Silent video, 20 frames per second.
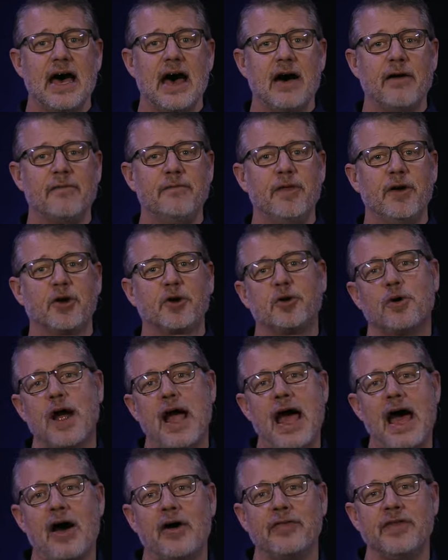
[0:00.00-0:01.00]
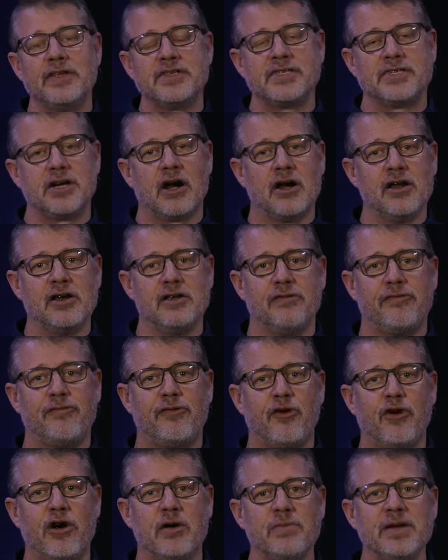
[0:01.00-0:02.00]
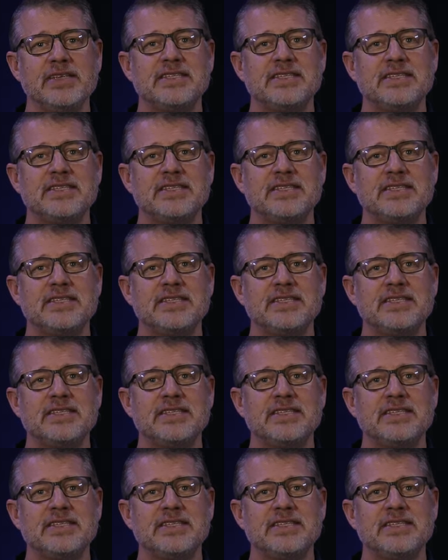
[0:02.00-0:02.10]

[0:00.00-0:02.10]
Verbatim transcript: of the crowd that's starting to form.